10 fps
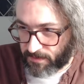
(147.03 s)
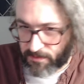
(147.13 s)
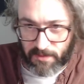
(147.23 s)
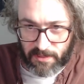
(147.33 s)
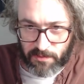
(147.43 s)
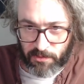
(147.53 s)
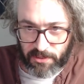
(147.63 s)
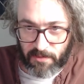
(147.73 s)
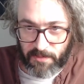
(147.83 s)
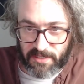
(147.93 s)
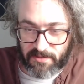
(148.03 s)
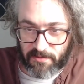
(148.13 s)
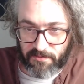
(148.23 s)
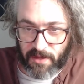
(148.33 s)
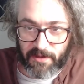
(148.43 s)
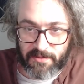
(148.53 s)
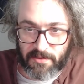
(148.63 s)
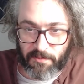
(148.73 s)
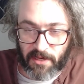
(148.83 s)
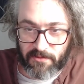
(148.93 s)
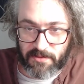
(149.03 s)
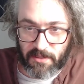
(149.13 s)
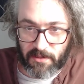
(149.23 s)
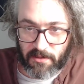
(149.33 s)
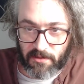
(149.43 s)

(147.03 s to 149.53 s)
So that's one of the basic facts about uh,